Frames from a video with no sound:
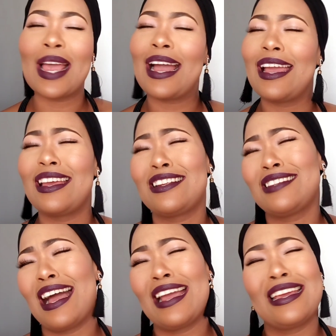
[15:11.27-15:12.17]
I had
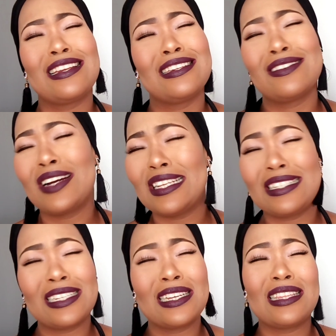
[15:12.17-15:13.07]
I had no
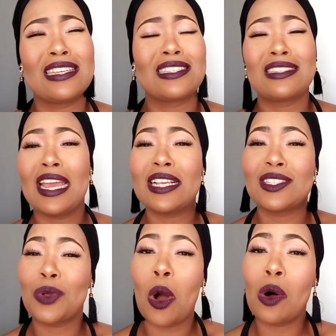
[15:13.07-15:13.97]
idea there's
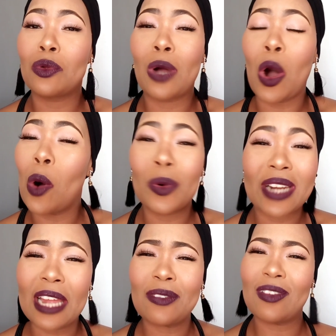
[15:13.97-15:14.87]
things called
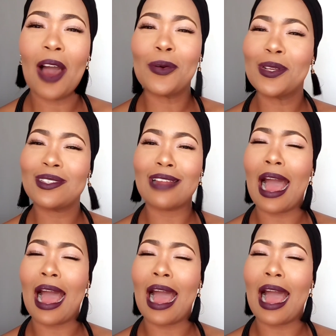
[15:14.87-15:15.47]
coconut flours and